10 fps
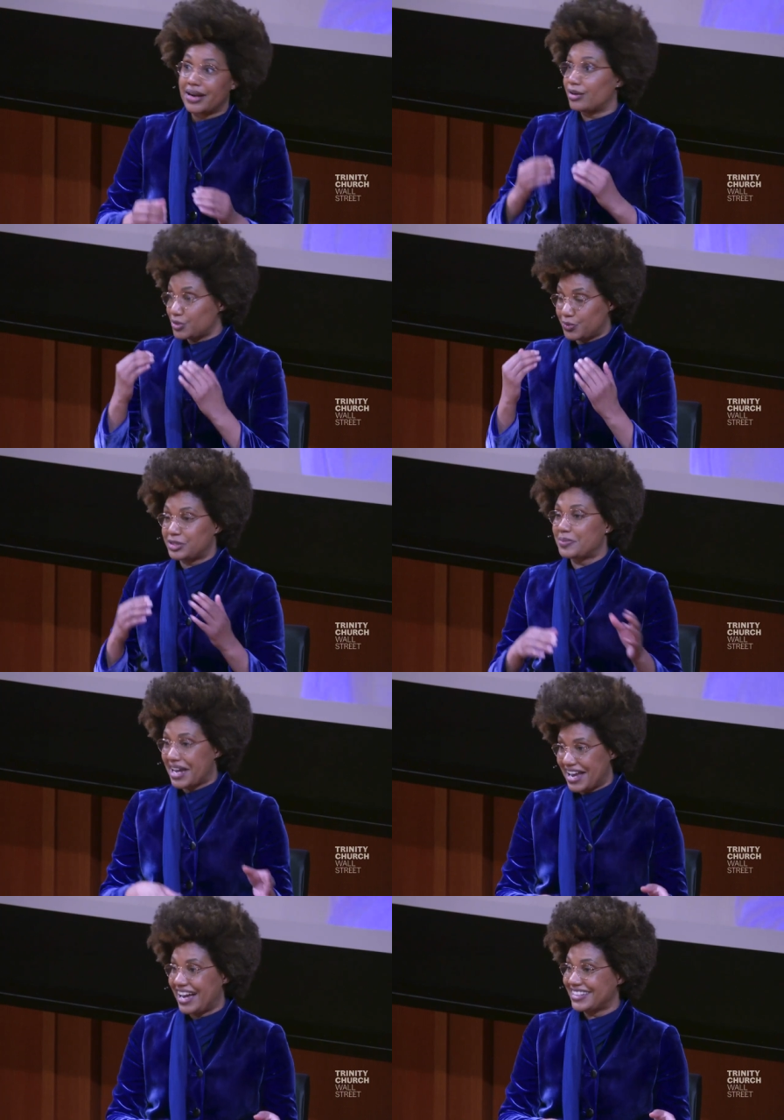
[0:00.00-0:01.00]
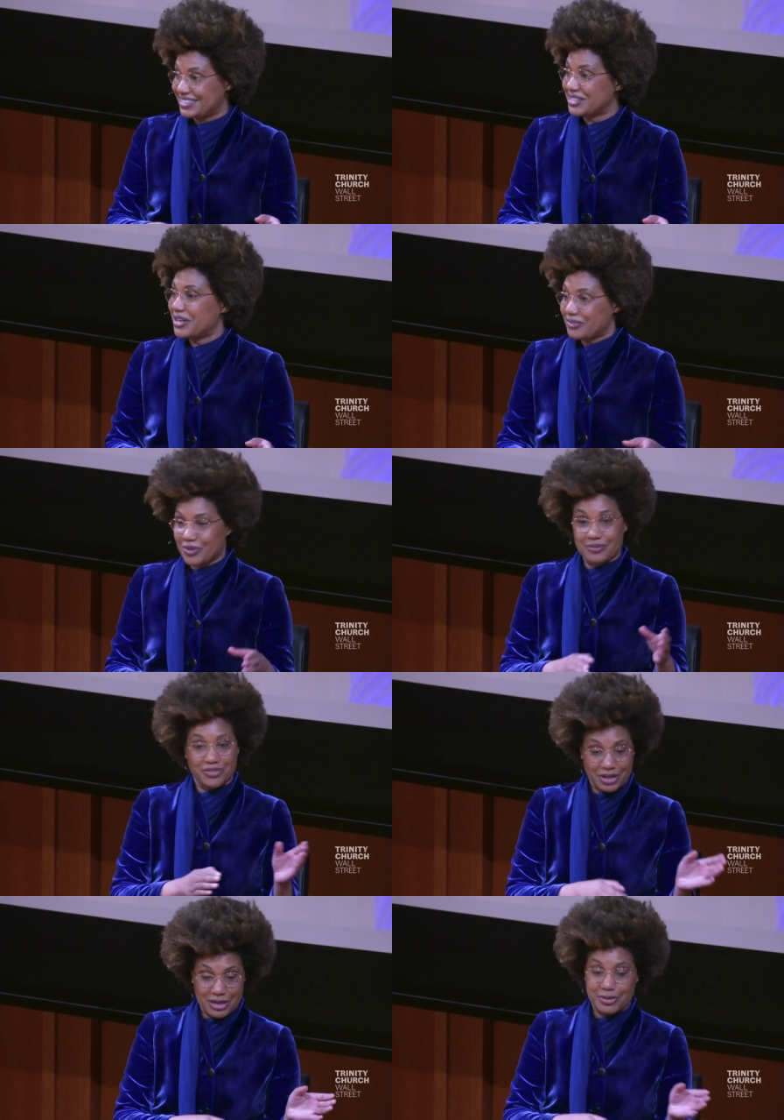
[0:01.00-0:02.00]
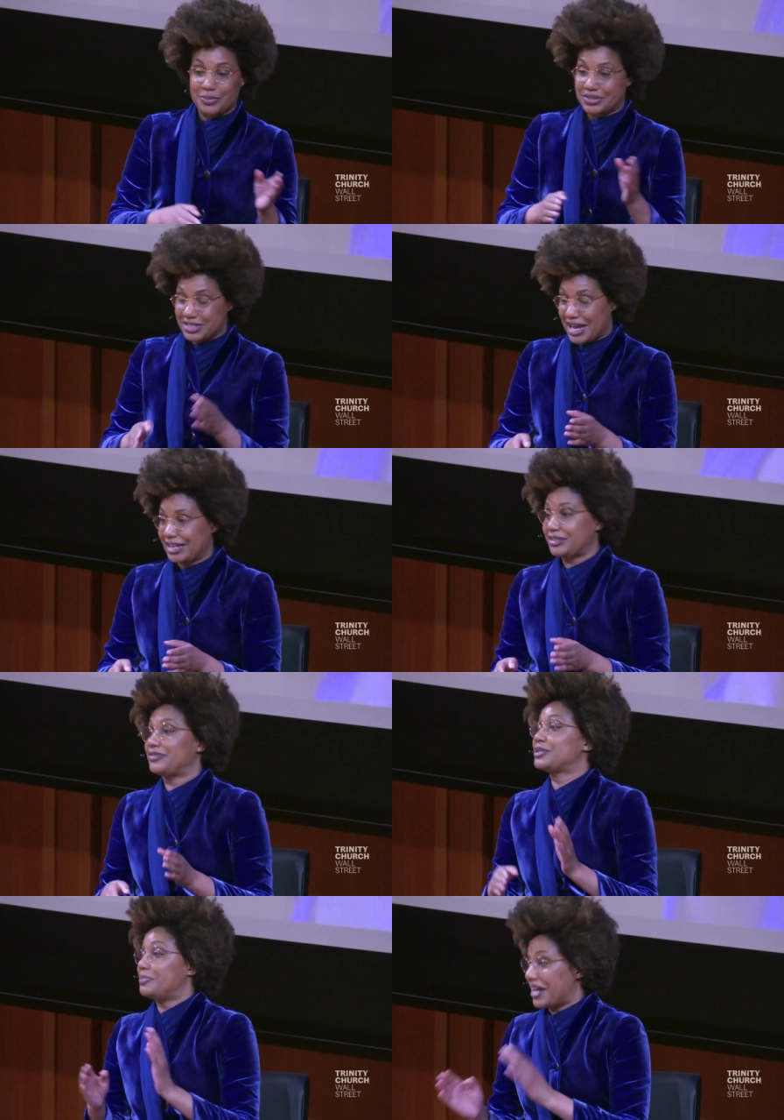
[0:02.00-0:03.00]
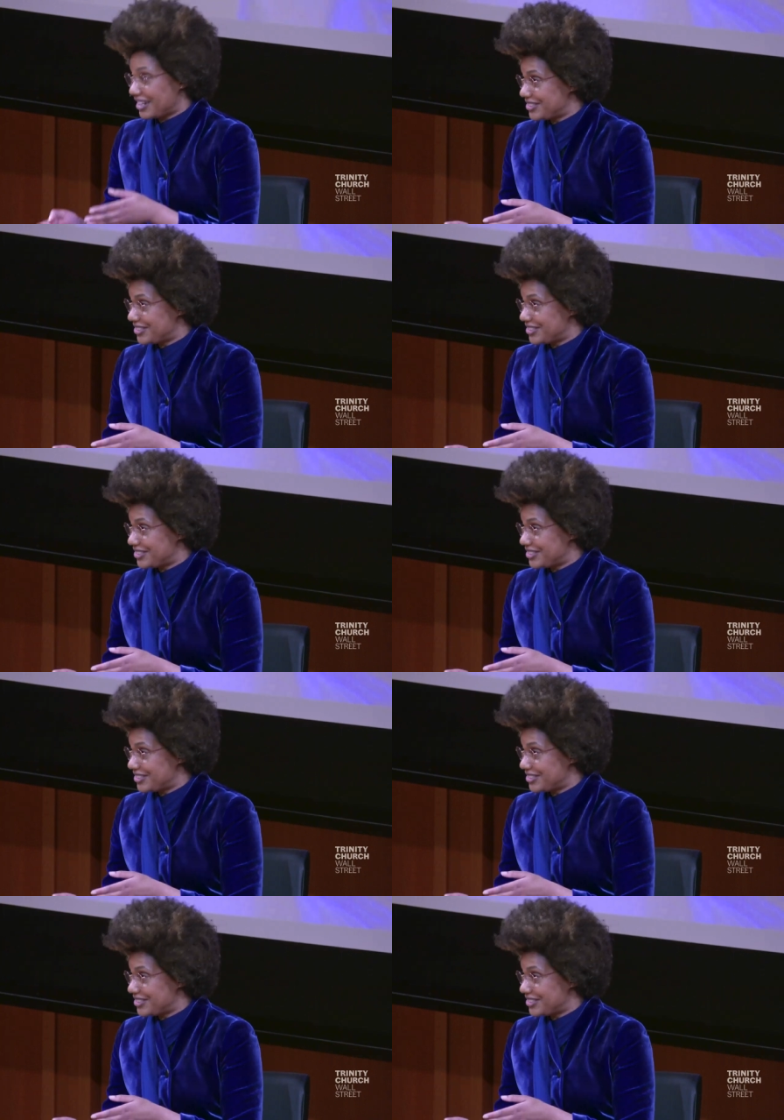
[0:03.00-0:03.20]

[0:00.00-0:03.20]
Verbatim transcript: I'll switch my hats from philanthropist to activist back